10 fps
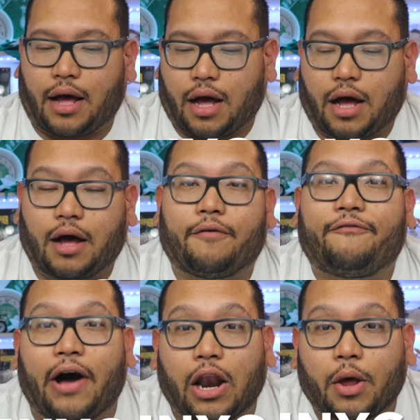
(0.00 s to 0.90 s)
Uh,
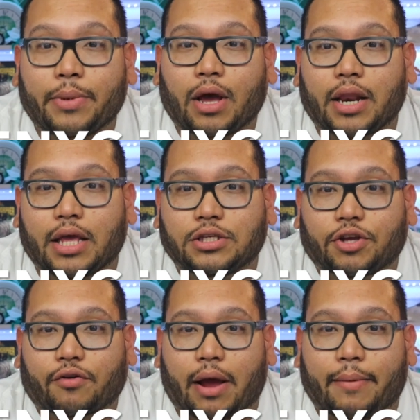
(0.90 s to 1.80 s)
follow me on
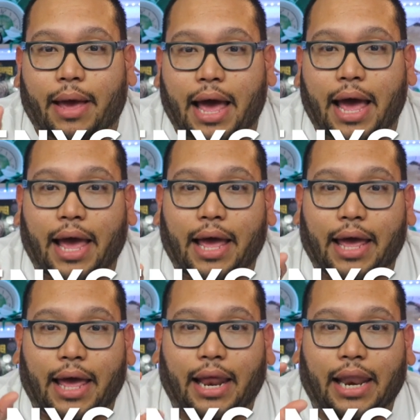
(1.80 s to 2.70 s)
Instagram at
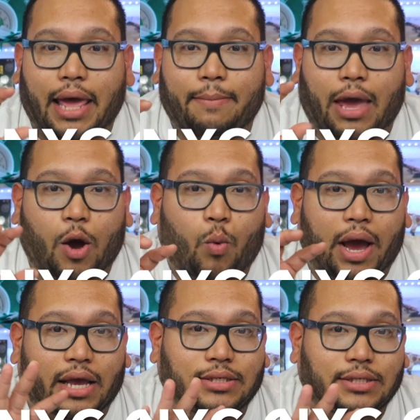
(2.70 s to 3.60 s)

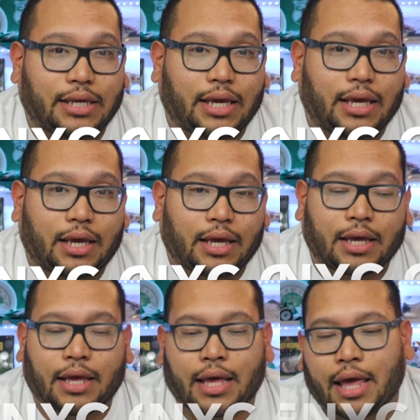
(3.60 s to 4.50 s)
NLimeNYC.
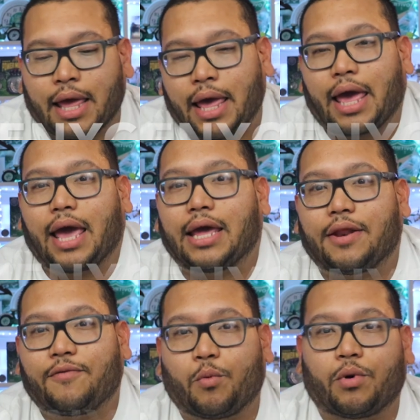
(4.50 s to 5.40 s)

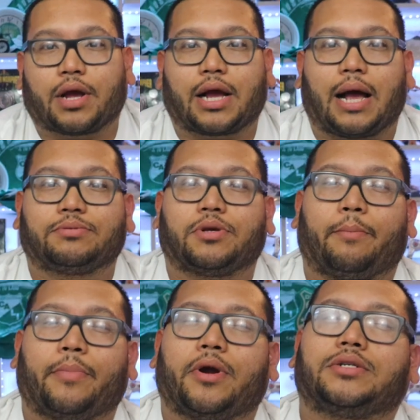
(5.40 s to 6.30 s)
And if you want to cop
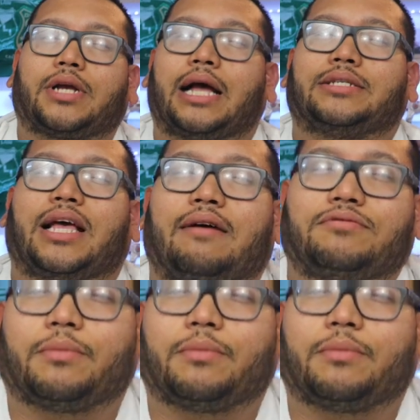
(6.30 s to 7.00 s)
some merch, guys, I have